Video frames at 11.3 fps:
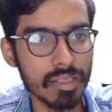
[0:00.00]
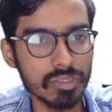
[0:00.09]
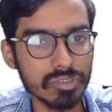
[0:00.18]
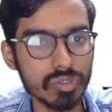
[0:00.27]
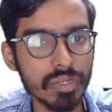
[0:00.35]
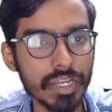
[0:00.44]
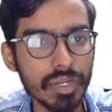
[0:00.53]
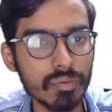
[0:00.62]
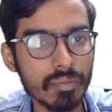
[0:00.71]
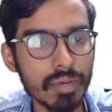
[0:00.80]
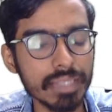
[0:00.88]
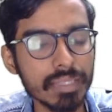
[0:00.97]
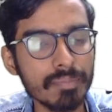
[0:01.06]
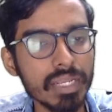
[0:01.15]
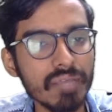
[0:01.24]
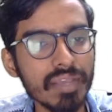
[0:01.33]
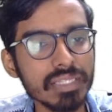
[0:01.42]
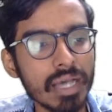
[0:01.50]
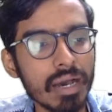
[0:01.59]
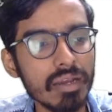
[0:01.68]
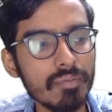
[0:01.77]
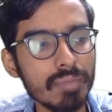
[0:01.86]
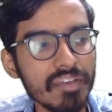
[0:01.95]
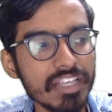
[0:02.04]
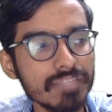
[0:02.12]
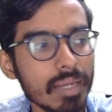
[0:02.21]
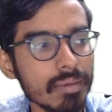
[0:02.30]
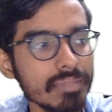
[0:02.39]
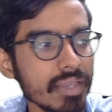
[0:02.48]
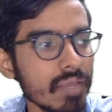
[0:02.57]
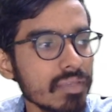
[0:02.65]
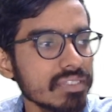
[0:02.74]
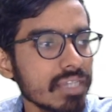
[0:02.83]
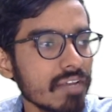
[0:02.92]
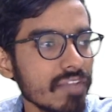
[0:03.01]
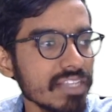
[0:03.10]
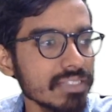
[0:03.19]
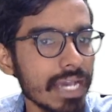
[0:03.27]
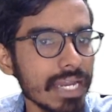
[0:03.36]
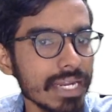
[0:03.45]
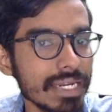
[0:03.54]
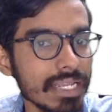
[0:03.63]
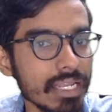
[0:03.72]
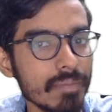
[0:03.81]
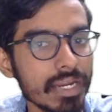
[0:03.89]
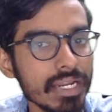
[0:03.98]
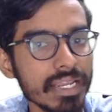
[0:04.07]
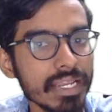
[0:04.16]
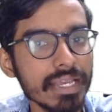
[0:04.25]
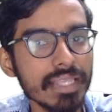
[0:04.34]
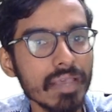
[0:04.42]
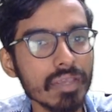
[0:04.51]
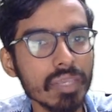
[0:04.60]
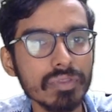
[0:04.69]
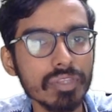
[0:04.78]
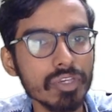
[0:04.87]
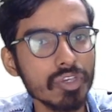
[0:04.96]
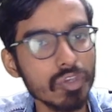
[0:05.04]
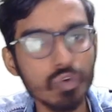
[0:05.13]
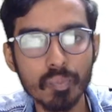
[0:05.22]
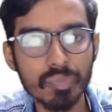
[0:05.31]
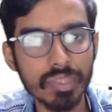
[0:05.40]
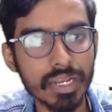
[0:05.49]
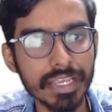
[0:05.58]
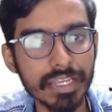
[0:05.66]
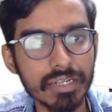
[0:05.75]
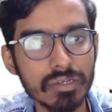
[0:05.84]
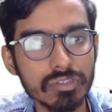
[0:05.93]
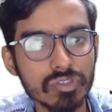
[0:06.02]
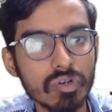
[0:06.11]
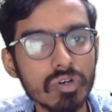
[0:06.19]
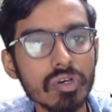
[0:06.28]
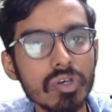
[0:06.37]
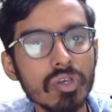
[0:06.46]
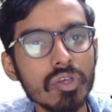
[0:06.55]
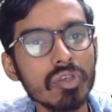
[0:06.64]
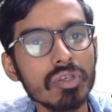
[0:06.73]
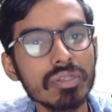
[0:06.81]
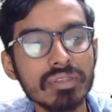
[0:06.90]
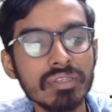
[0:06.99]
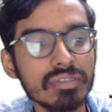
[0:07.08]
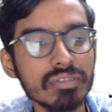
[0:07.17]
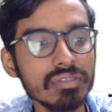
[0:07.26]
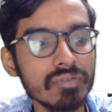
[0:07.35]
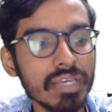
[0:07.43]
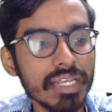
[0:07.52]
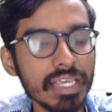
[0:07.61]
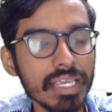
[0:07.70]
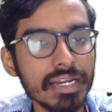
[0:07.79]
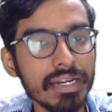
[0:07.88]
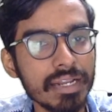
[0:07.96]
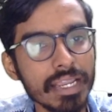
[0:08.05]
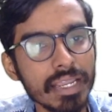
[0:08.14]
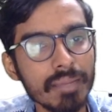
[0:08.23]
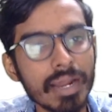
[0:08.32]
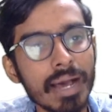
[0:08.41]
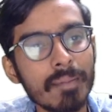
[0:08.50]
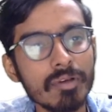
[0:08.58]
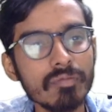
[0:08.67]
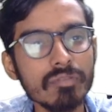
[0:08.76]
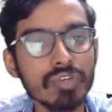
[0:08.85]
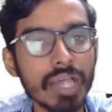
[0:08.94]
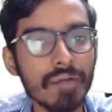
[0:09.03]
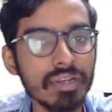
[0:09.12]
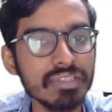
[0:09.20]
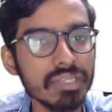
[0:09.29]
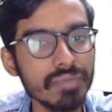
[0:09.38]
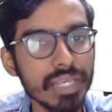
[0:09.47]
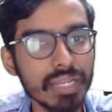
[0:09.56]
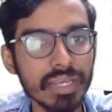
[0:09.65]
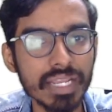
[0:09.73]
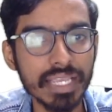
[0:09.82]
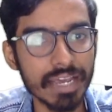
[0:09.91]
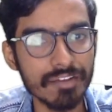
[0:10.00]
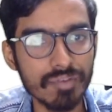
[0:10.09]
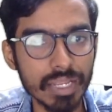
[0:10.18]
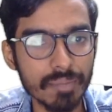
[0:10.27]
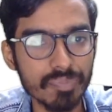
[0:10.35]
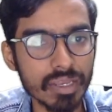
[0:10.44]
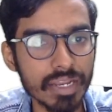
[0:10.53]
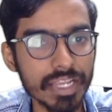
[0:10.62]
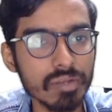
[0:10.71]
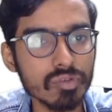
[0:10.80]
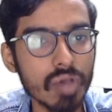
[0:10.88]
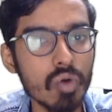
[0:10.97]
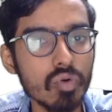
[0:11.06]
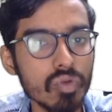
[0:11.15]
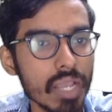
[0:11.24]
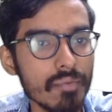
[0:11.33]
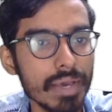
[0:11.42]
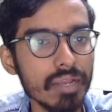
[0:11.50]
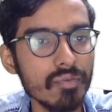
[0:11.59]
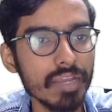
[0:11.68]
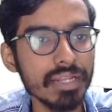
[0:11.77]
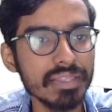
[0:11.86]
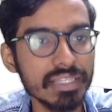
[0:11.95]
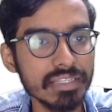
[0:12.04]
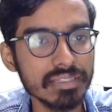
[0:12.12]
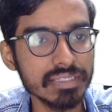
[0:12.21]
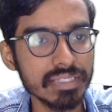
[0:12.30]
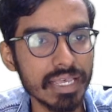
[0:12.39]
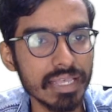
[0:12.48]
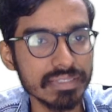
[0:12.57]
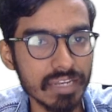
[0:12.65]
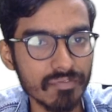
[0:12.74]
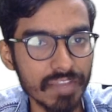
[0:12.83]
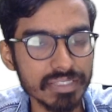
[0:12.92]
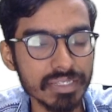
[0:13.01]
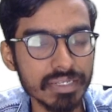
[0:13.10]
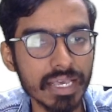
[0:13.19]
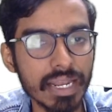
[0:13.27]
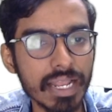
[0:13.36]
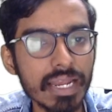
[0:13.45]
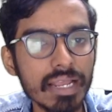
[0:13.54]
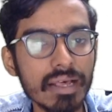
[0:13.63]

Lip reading: So we need in the previous all previous problem they are given the surface directly, but here they are given the cube, right? So this is very tricky problem. We have to listen very, very carefully, right? So how to evaluate this surface integral